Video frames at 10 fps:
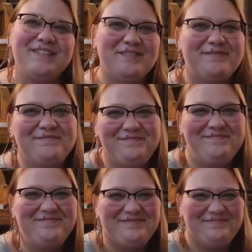And with a
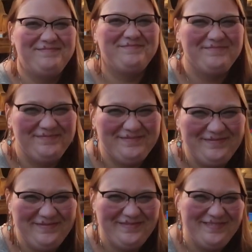VIP status,
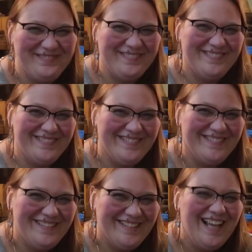you get more free
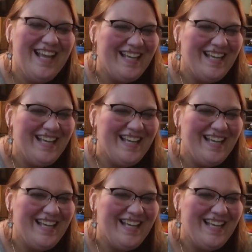stuff.